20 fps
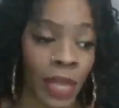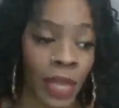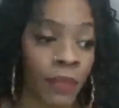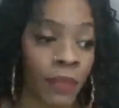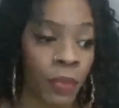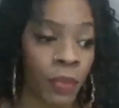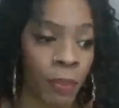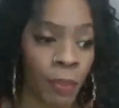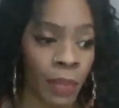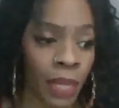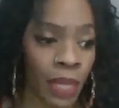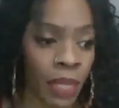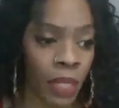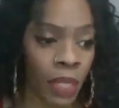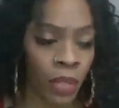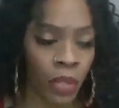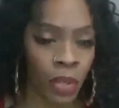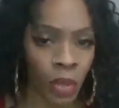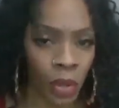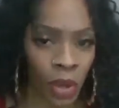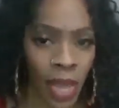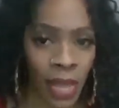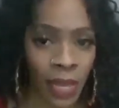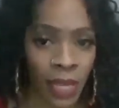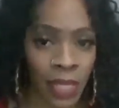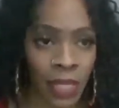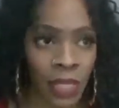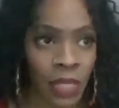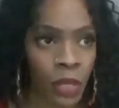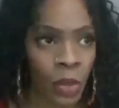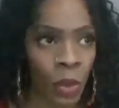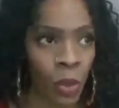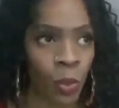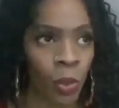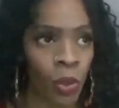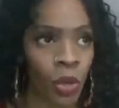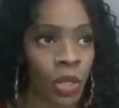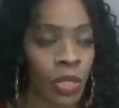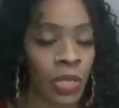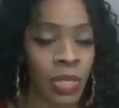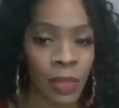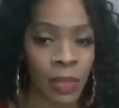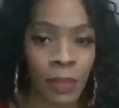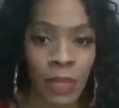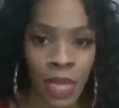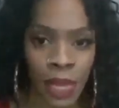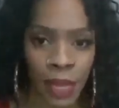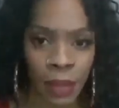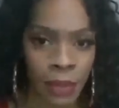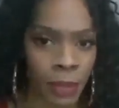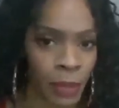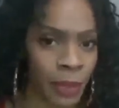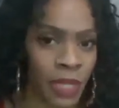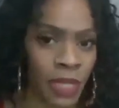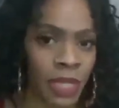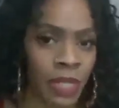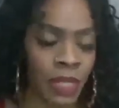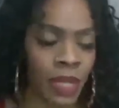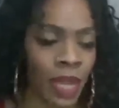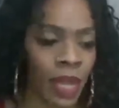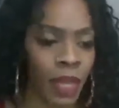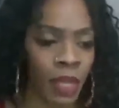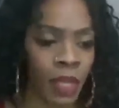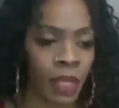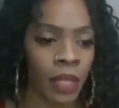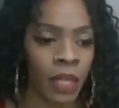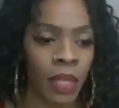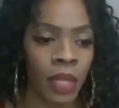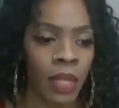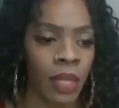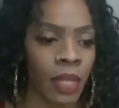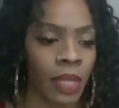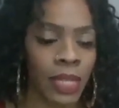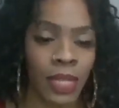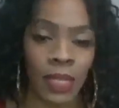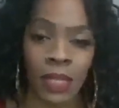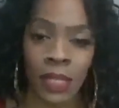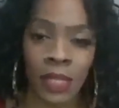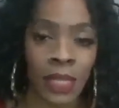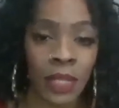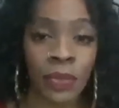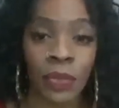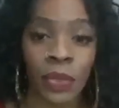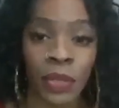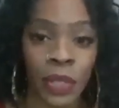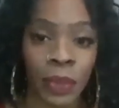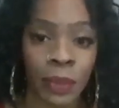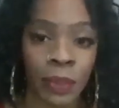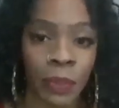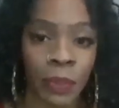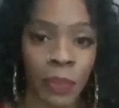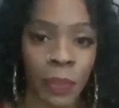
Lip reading: Like for me, you know, I can still work sometimes, but it's different.